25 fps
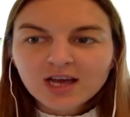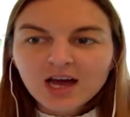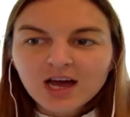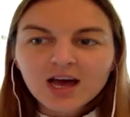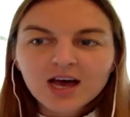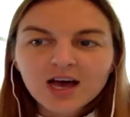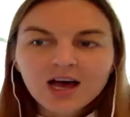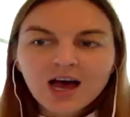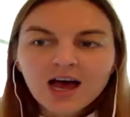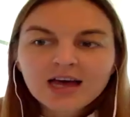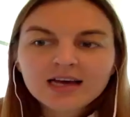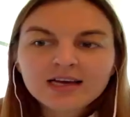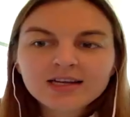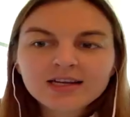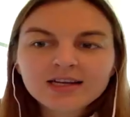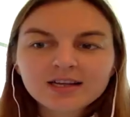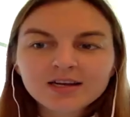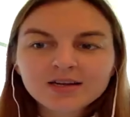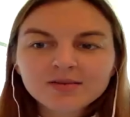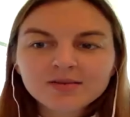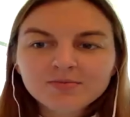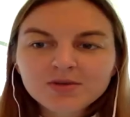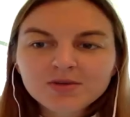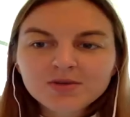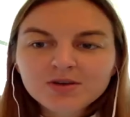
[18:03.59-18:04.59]
Uh, I can
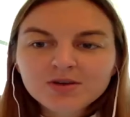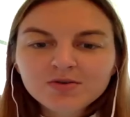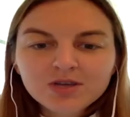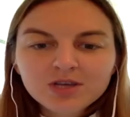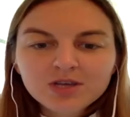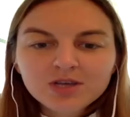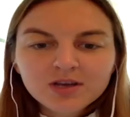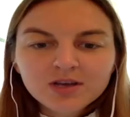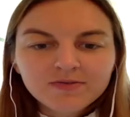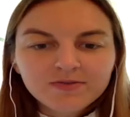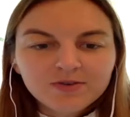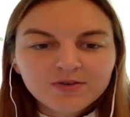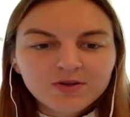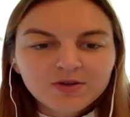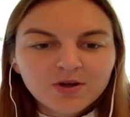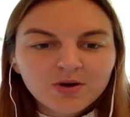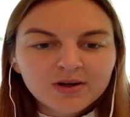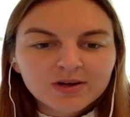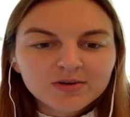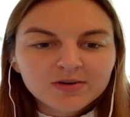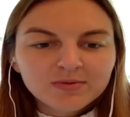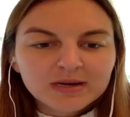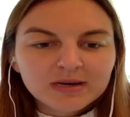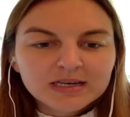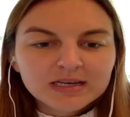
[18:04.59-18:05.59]
unmute if you know how
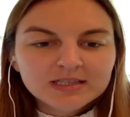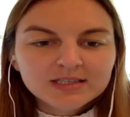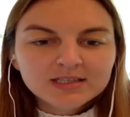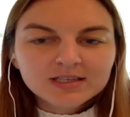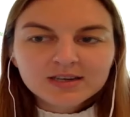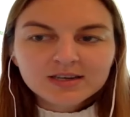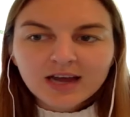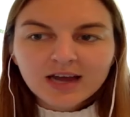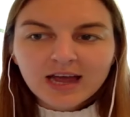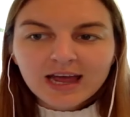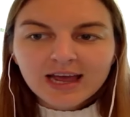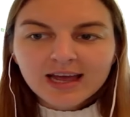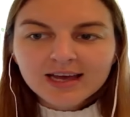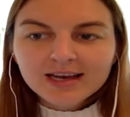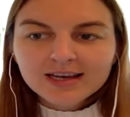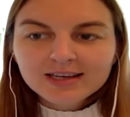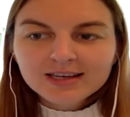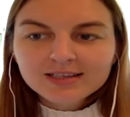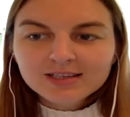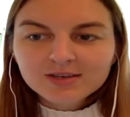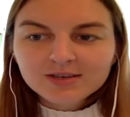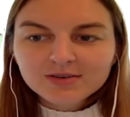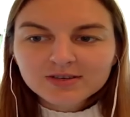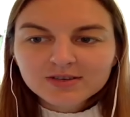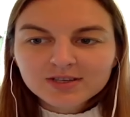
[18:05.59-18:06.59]
to raise your hand.
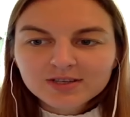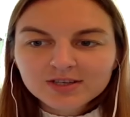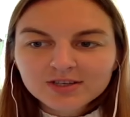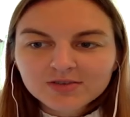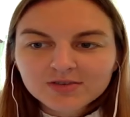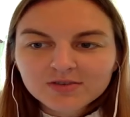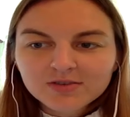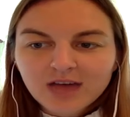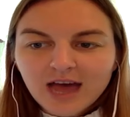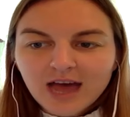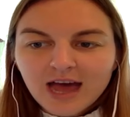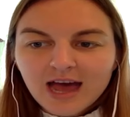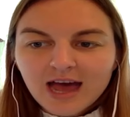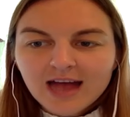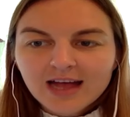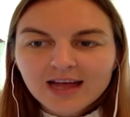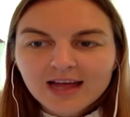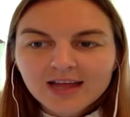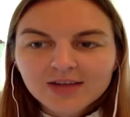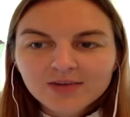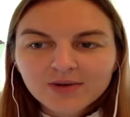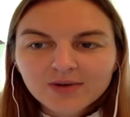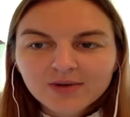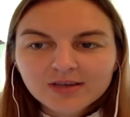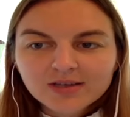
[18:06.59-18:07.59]
You can do that.
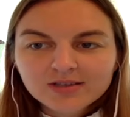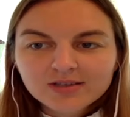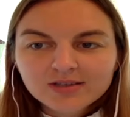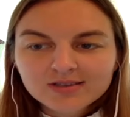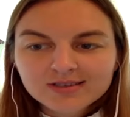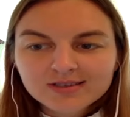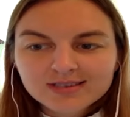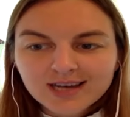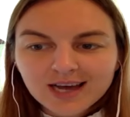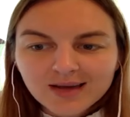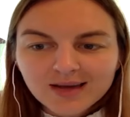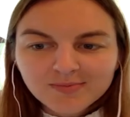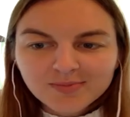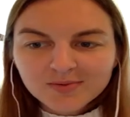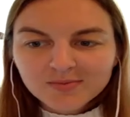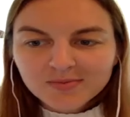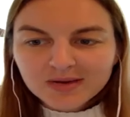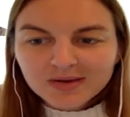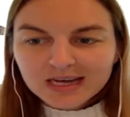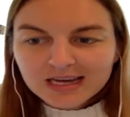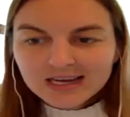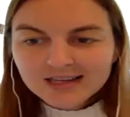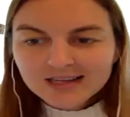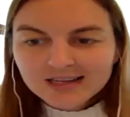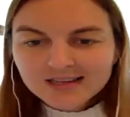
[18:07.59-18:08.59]
Otherwise, you can type them
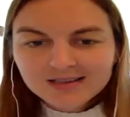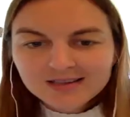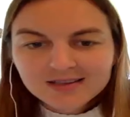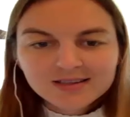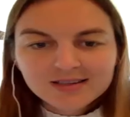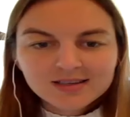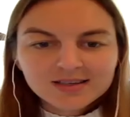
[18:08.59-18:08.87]
in.